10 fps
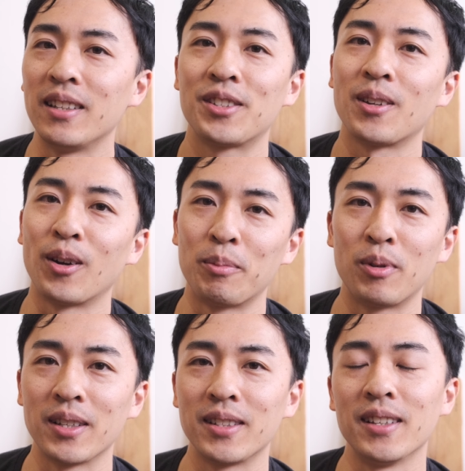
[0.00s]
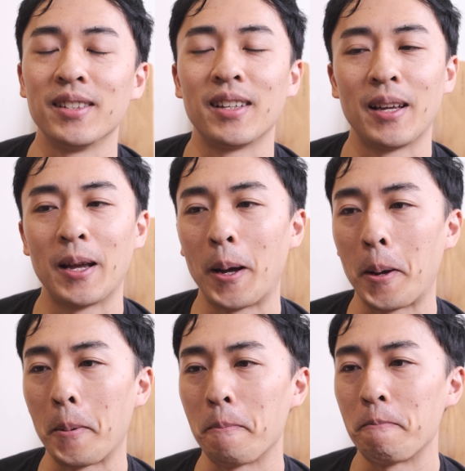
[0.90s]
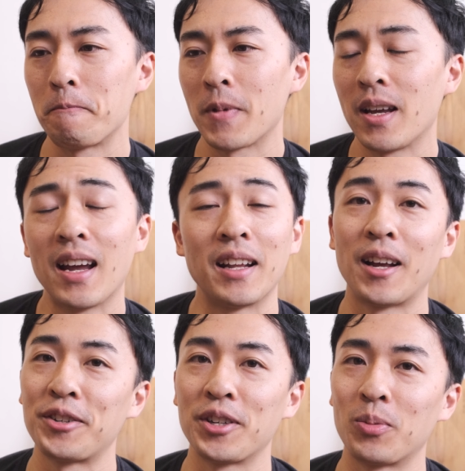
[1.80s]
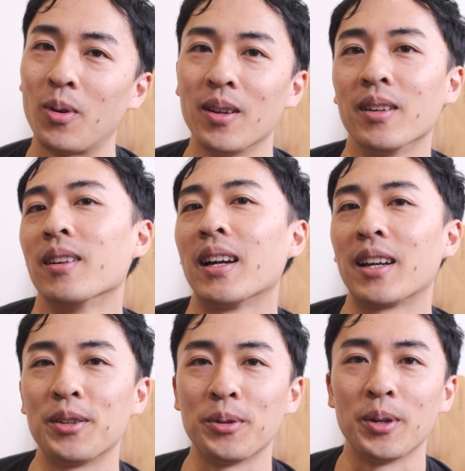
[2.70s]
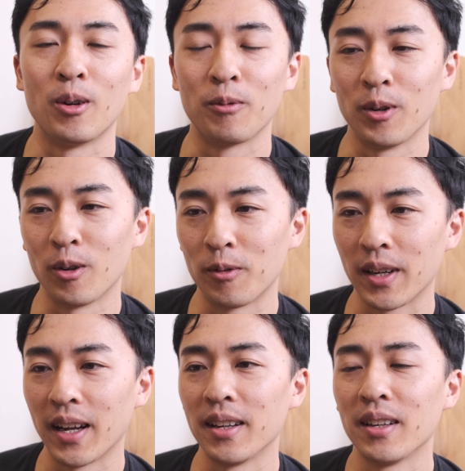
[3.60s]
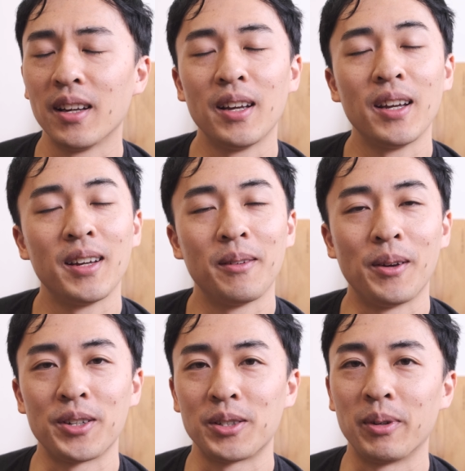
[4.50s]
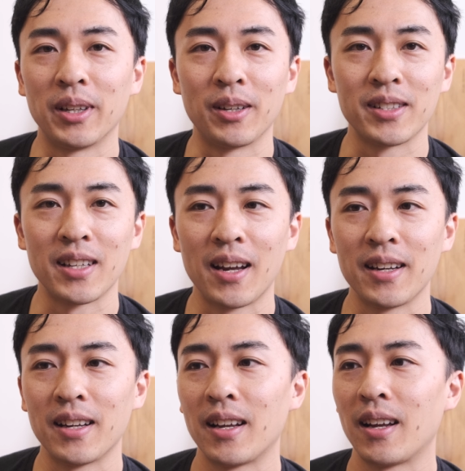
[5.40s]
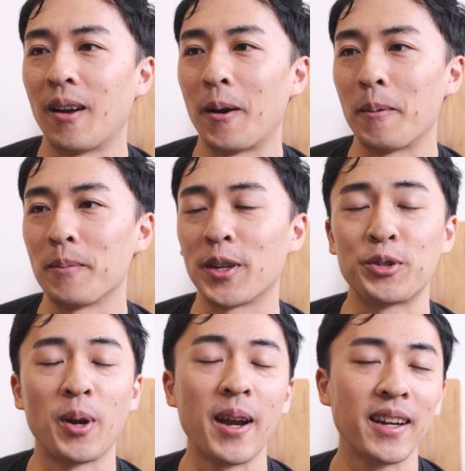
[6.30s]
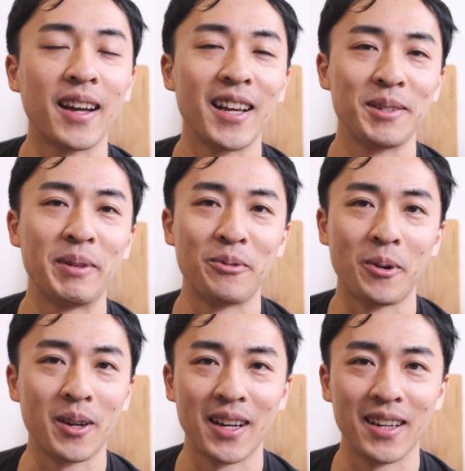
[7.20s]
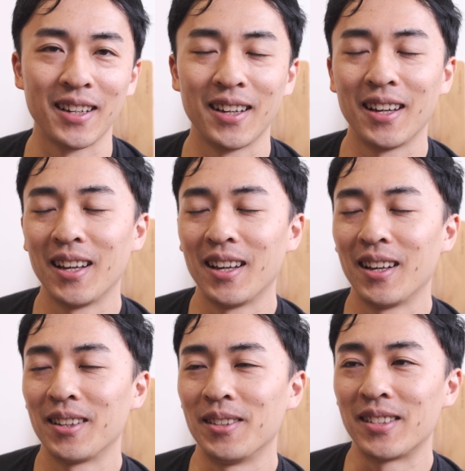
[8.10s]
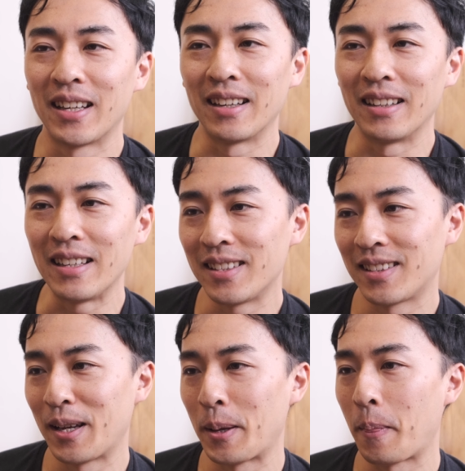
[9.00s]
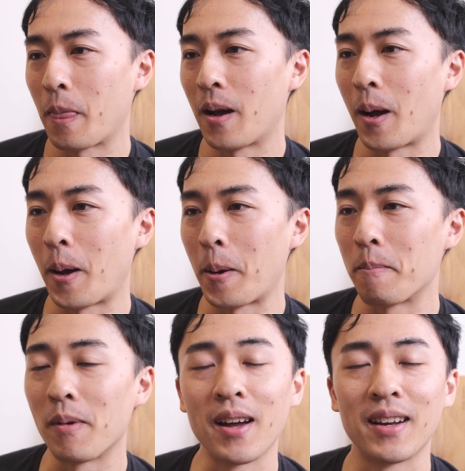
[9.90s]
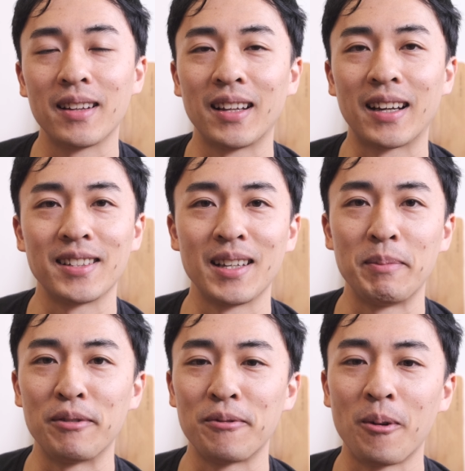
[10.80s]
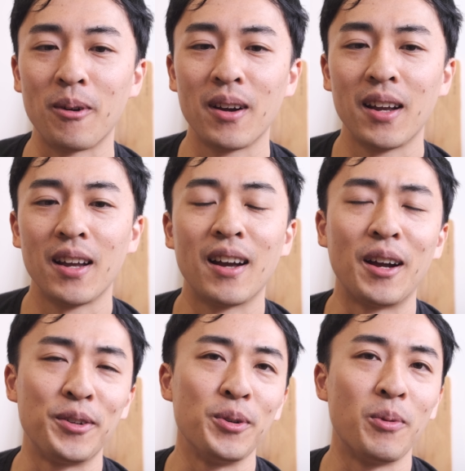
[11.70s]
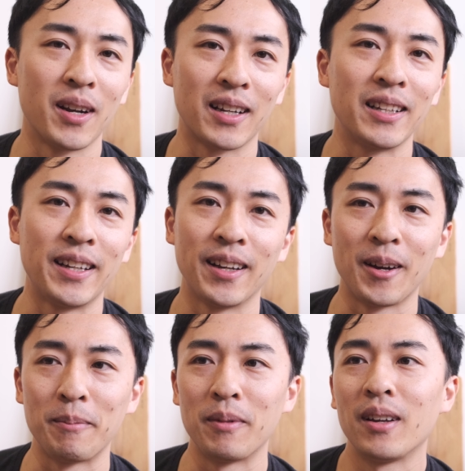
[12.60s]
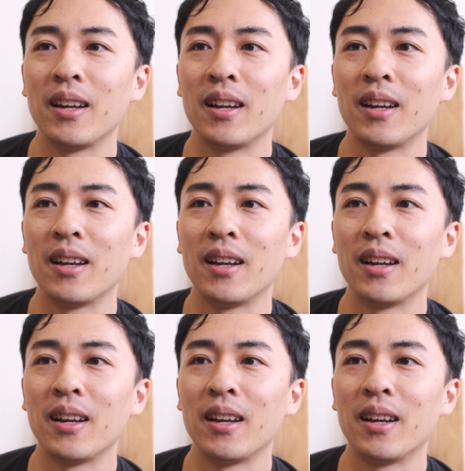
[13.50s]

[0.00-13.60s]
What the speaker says: Stalder presses, and not just one. I can do it over and over again, which is a really good sign. The training has been working, to say the least, but like I said before, I do want to clean it up.